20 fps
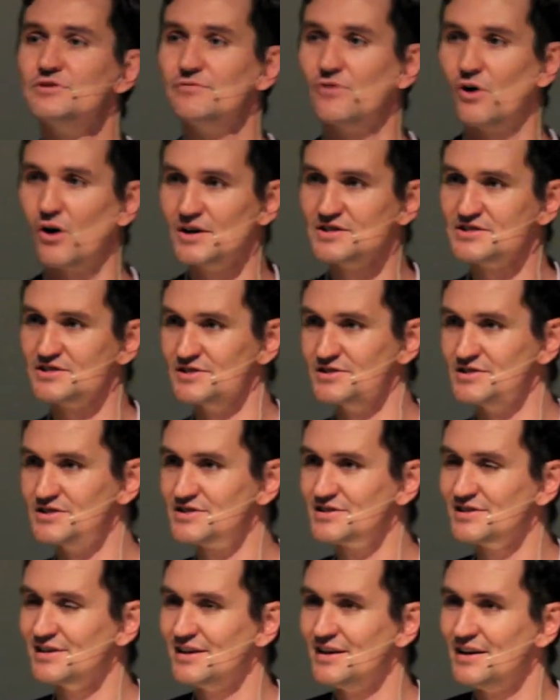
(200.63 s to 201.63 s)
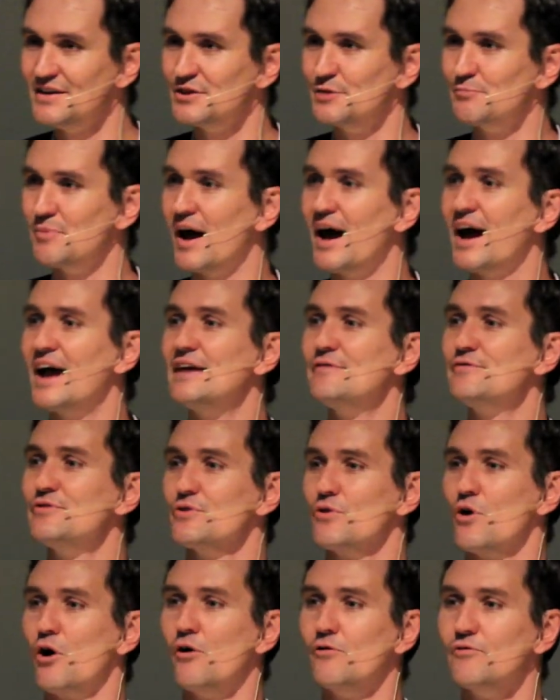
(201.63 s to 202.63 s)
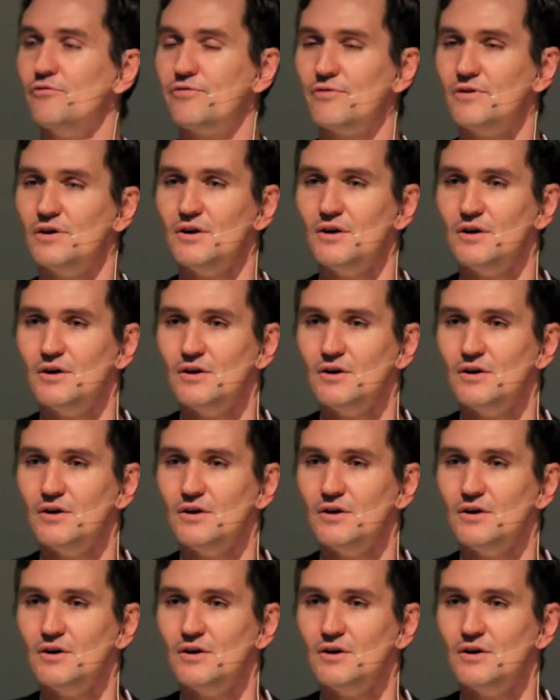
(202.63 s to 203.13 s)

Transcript: devices, the behavior of